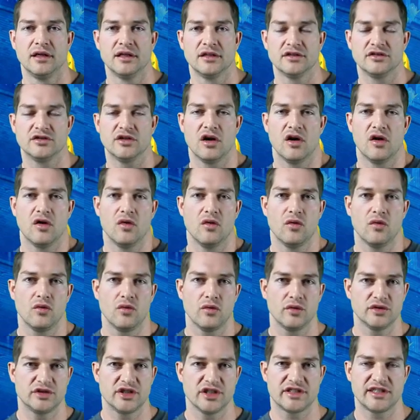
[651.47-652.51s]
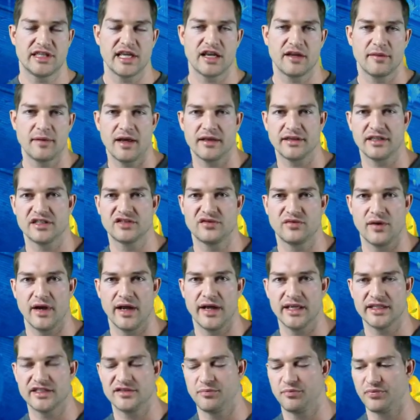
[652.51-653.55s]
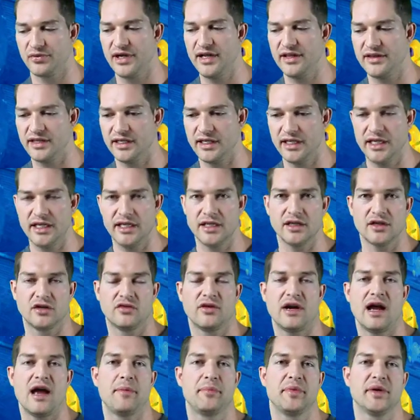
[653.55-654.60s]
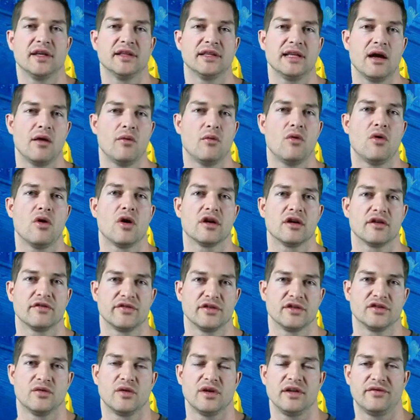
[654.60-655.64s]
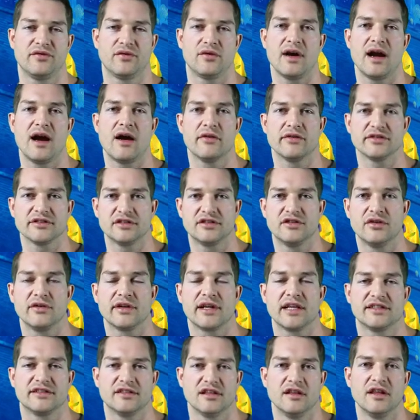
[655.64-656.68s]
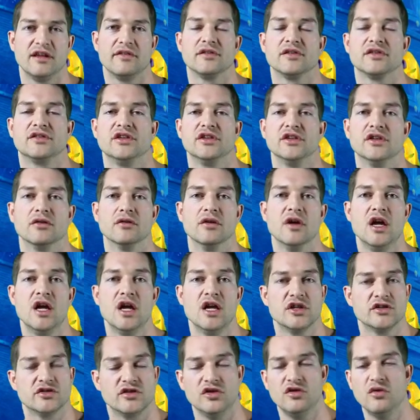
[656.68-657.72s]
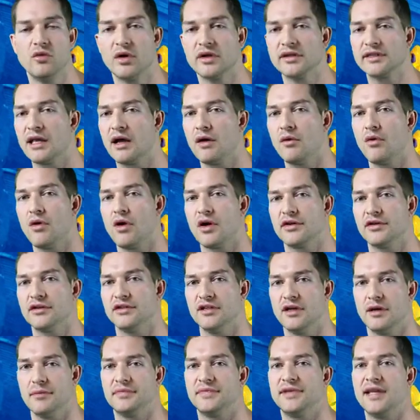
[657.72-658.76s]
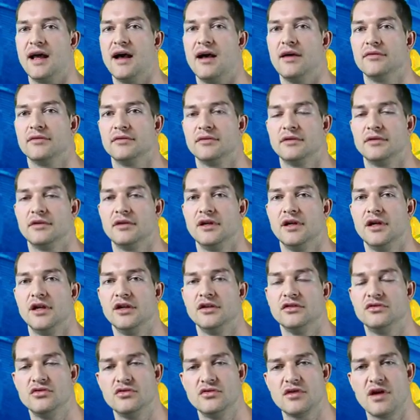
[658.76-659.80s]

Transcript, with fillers: So just think about this way. It's breathing, eating, and crapping in that water for 24 hours until it gets delivered to you. So you want that water dumped out. Do